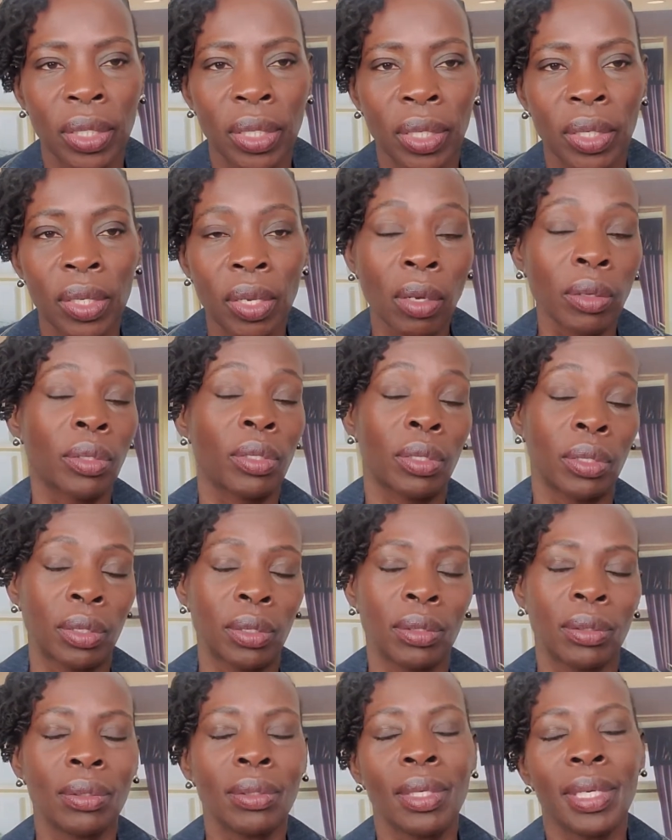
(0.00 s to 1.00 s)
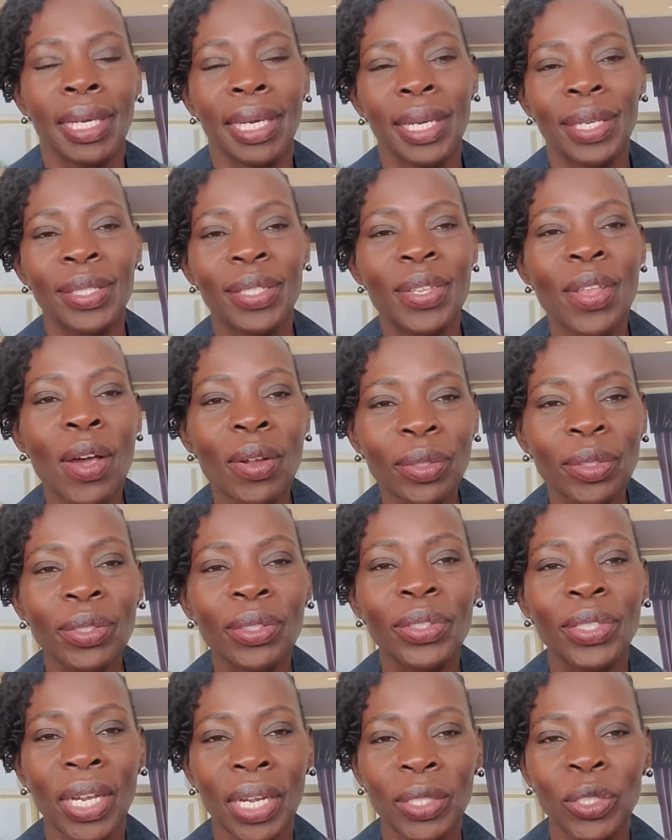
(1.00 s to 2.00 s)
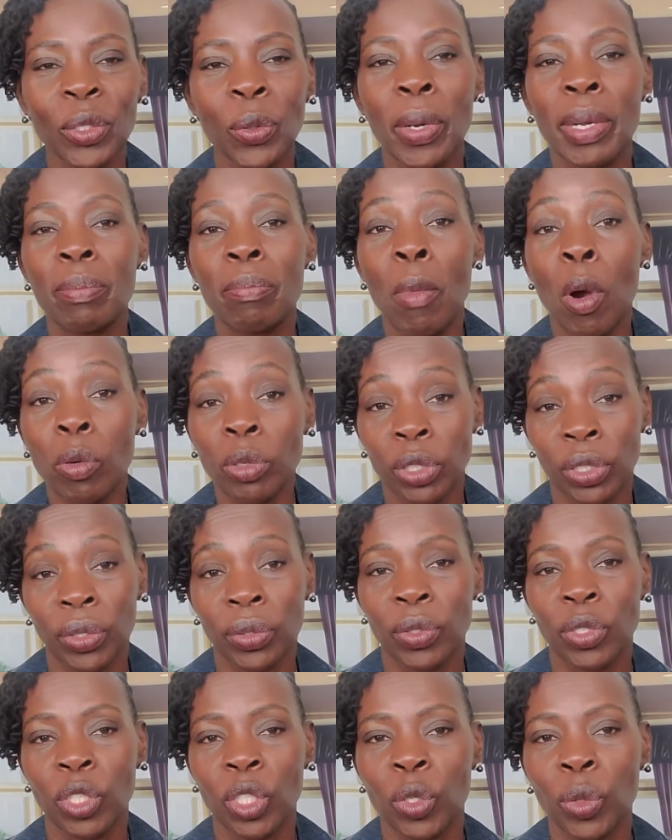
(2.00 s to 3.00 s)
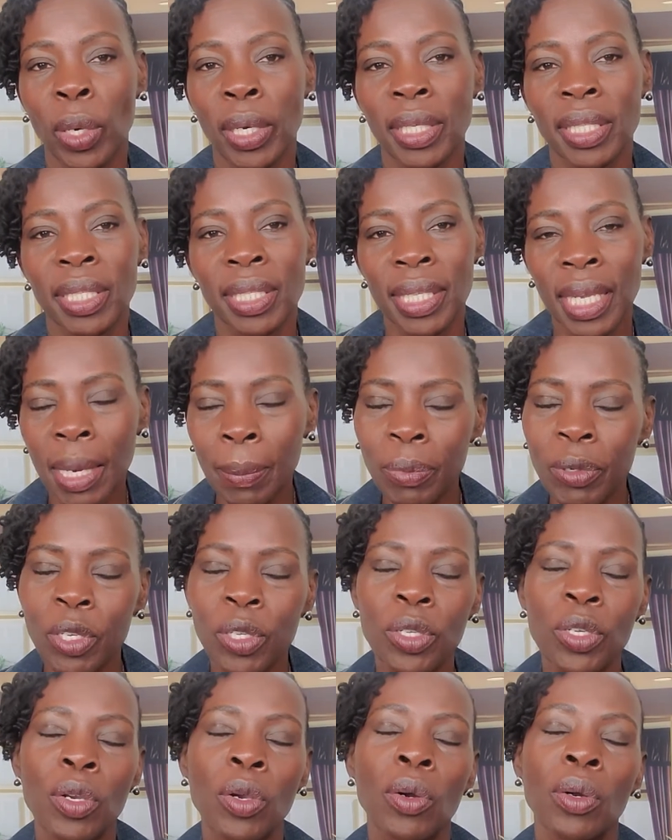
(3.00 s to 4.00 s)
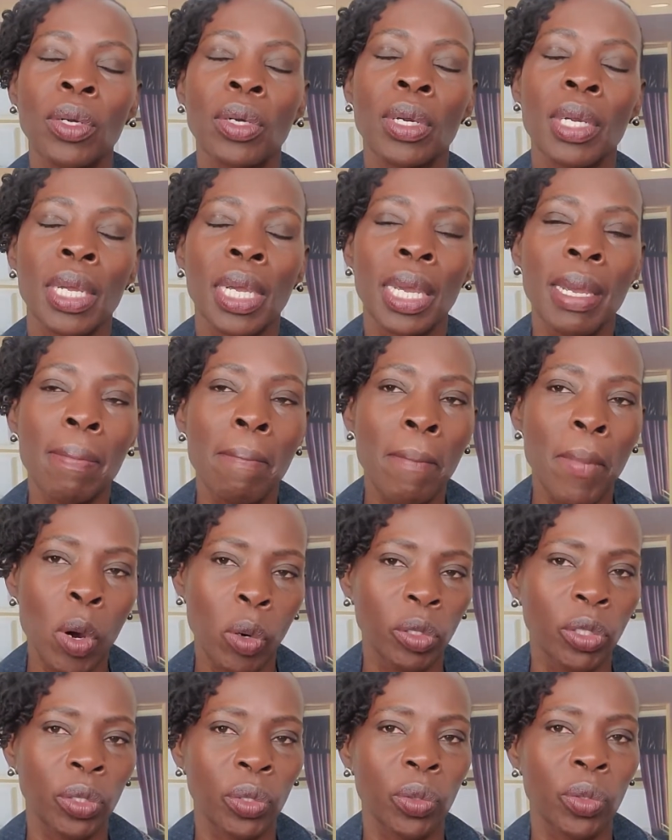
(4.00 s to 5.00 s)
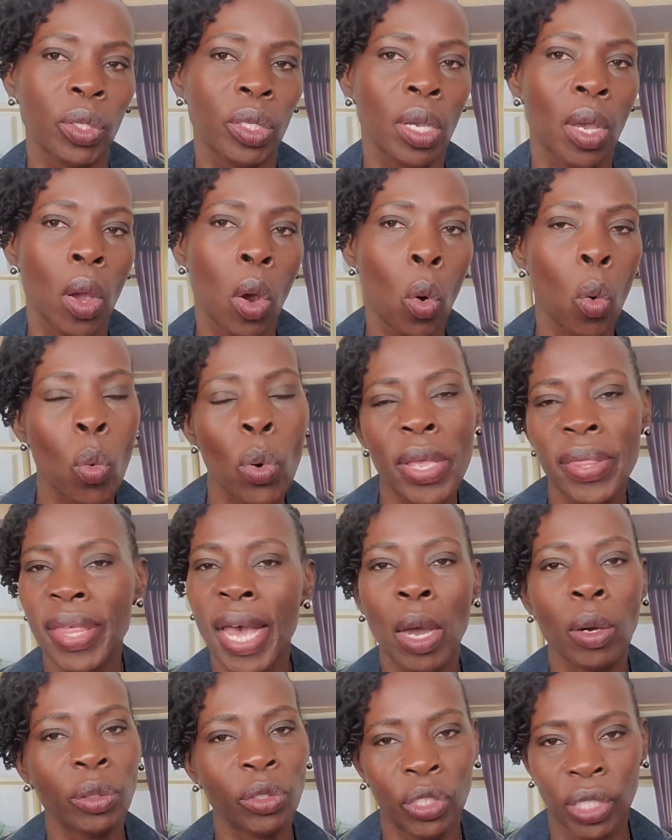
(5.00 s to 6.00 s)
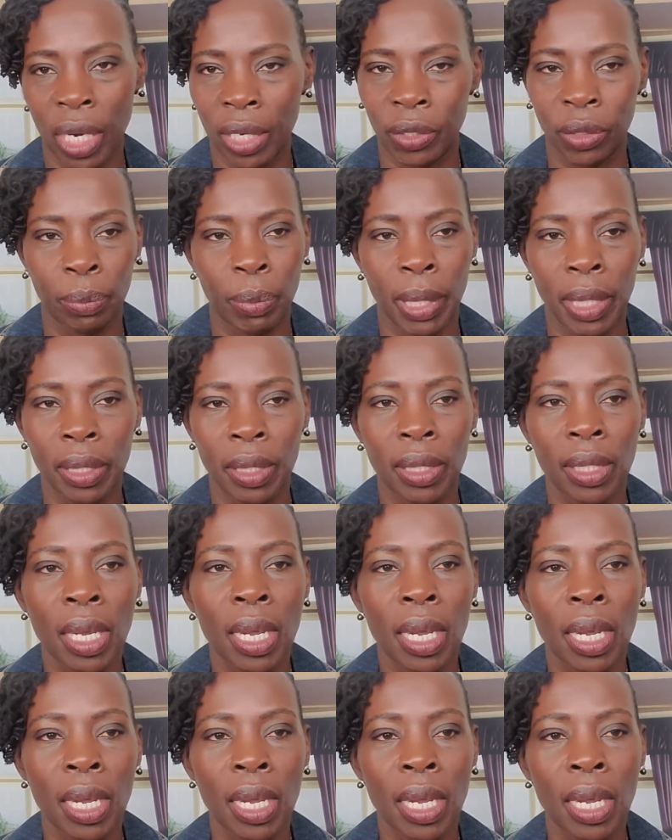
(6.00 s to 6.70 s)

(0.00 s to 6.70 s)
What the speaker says: not to do, is not to judge your emotions, to accept your emotions without judgment.